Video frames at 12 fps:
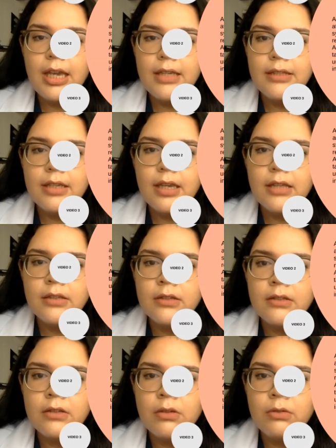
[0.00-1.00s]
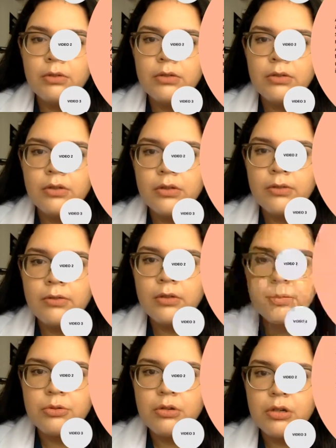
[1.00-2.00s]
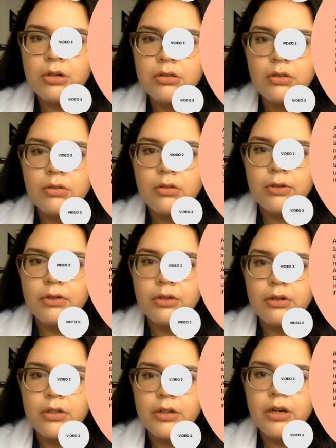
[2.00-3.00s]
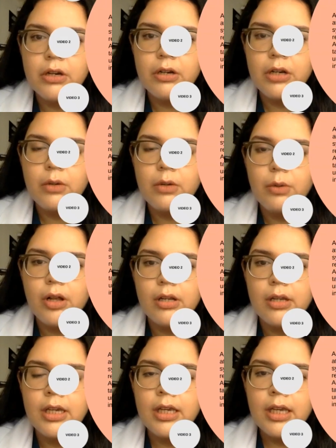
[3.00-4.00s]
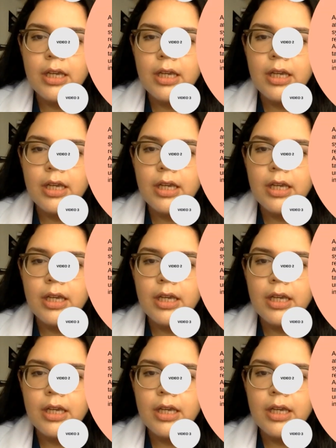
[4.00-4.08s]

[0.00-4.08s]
ACS is the result of an obstruction of a coronary artery, while